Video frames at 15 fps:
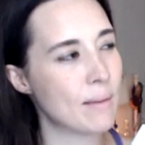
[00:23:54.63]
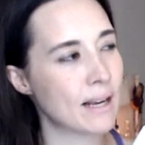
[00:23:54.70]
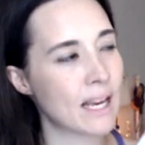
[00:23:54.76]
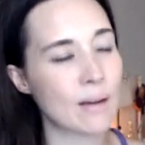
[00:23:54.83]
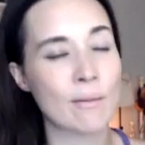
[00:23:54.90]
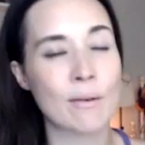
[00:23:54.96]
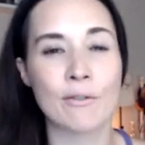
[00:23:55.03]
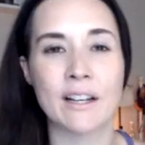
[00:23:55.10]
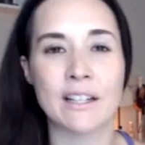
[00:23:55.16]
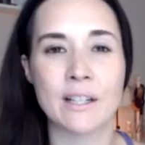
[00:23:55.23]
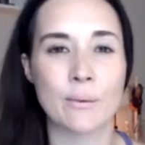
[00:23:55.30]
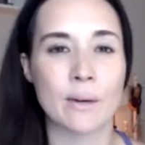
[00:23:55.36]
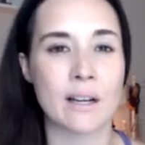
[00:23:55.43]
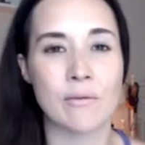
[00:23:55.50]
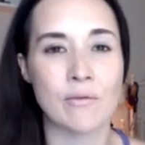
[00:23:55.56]
I can't remember if I did
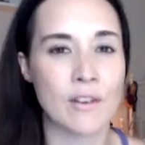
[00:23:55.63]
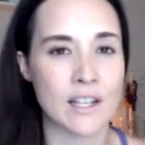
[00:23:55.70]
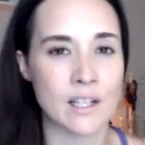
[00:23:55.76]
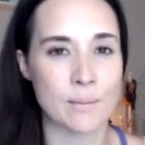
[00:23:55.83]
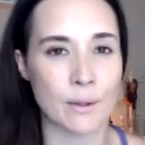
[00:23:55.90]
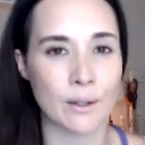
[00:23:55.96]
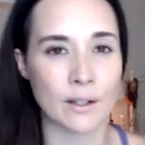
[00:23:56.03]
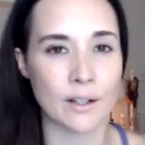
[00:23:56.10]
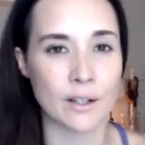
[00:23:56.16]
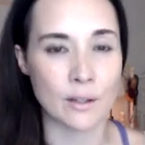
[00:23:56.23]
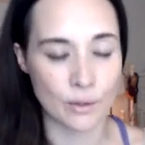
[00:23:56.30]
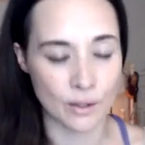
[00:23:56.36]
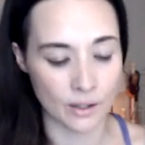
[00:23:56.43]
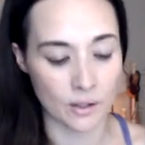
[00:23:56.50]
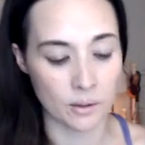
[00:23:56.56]
one on Facebook or
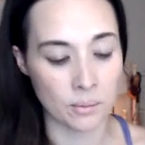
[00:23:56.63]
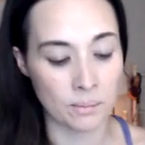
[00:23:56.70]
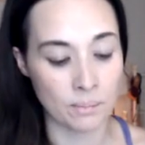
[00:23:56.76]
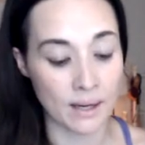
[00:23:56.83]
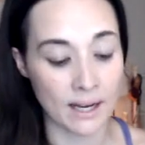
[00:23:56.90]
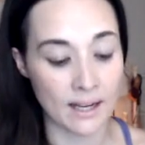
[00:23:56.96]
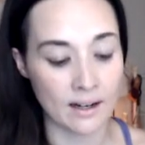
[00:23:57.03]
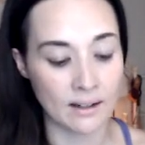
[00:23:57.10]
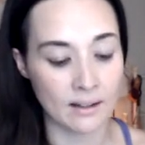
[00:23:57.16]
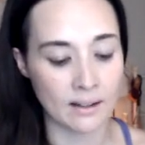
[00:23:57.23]
YouTube, but